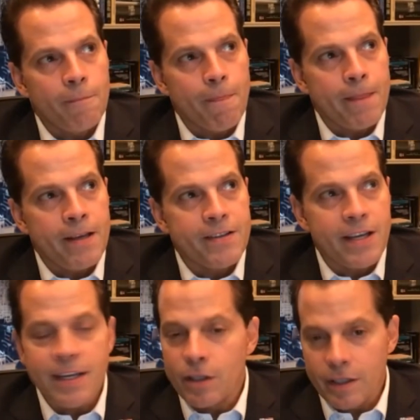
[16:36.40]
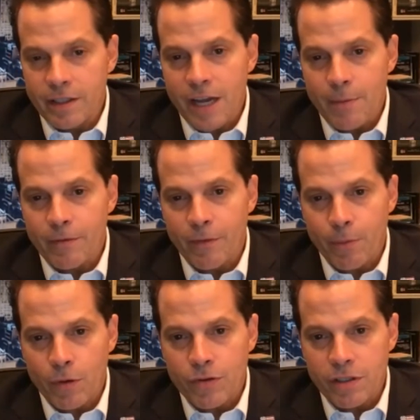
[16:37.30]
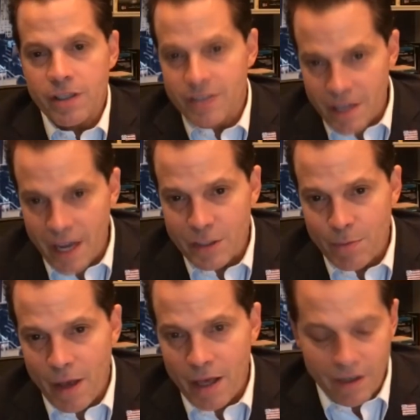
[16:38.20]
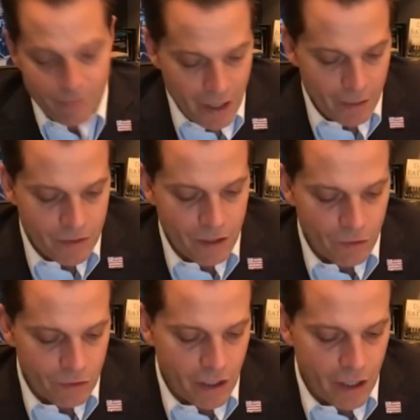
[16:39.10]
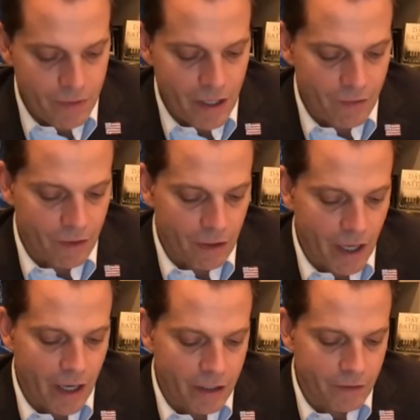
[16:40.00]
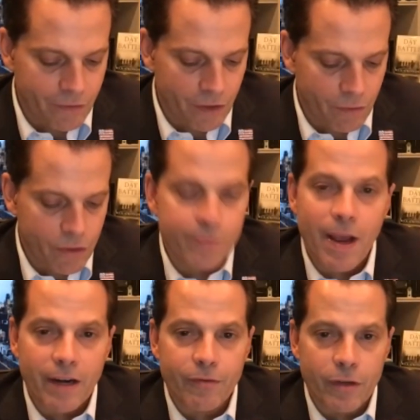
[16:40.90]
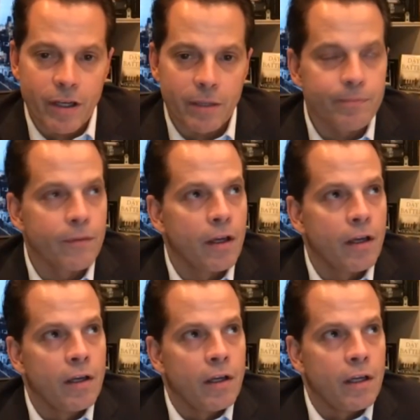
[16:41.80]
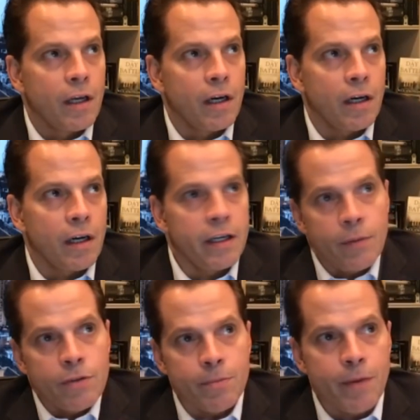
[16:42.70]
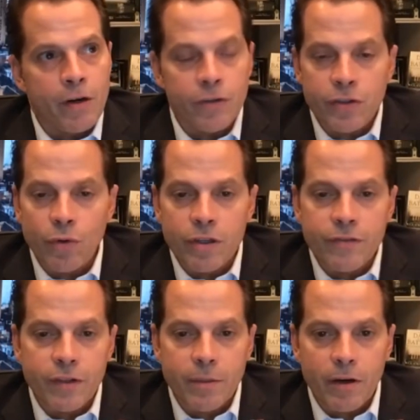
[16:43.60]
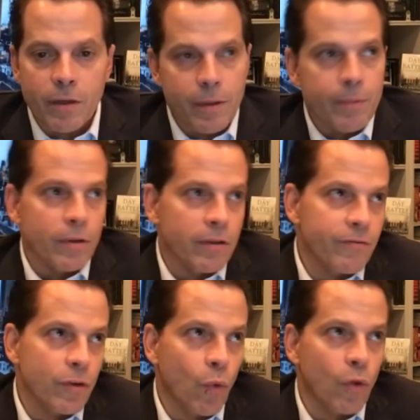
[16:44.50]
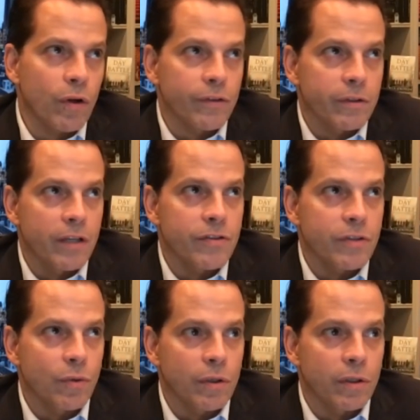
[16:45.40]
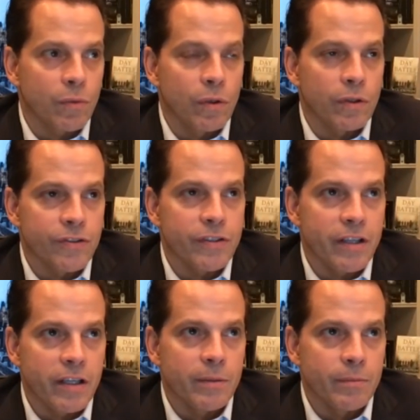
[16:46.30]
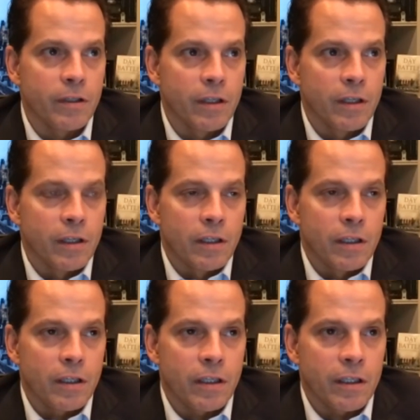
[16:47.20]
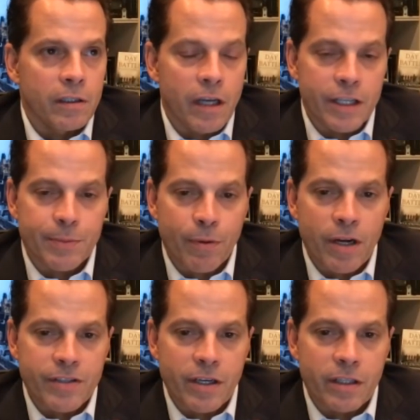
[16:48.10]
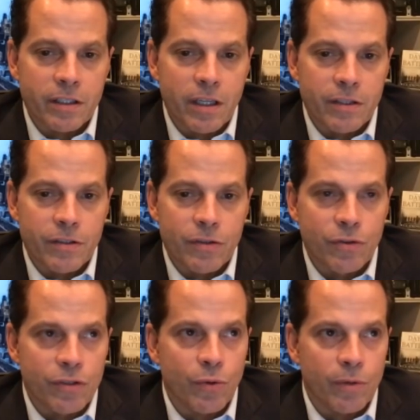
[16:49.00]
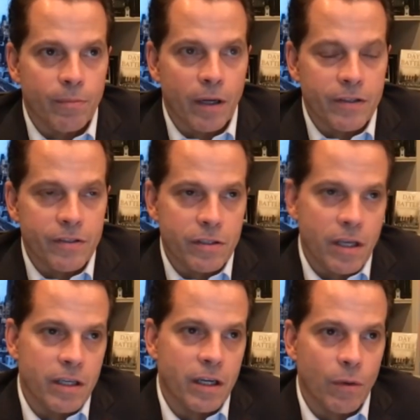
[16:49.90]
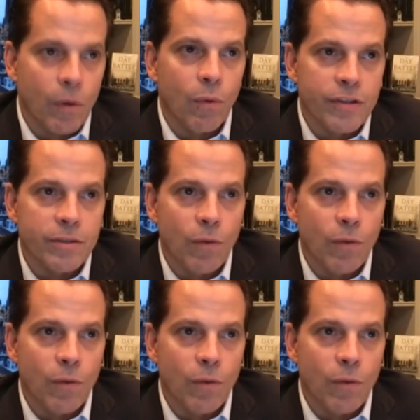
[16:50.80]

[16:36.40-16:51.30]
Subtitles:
He's a healing type of a person. He's a nice man. I've met him several times. I have a lot of respect for him. And he was a better choice for the American people and for the world. And so we'll see him as president in 2 short months, and I will wish him